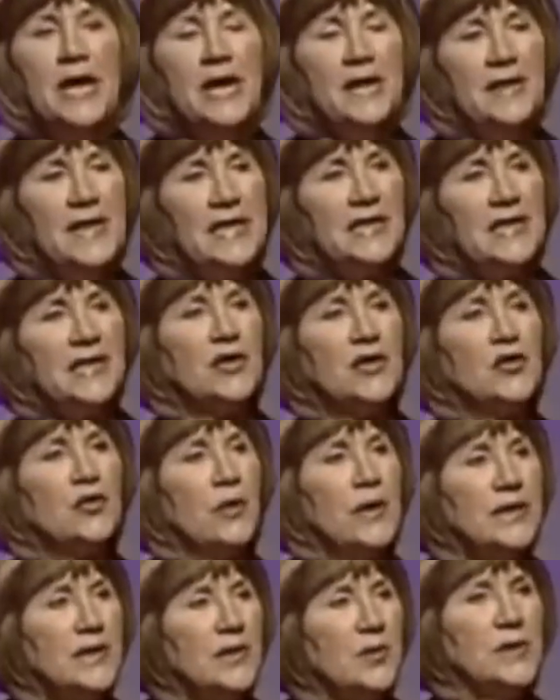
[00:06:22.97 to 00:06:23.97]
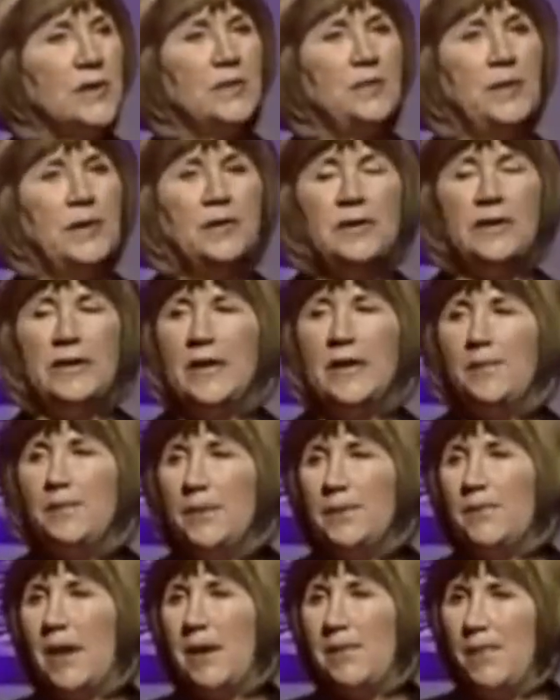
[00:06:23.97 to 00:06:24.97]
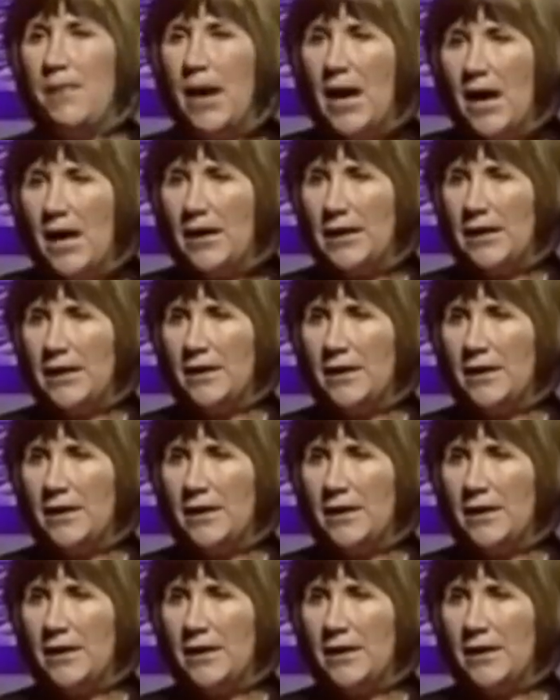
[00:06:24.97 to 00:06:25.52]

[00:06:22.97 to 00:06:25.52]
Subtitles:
that stress was building up in my body.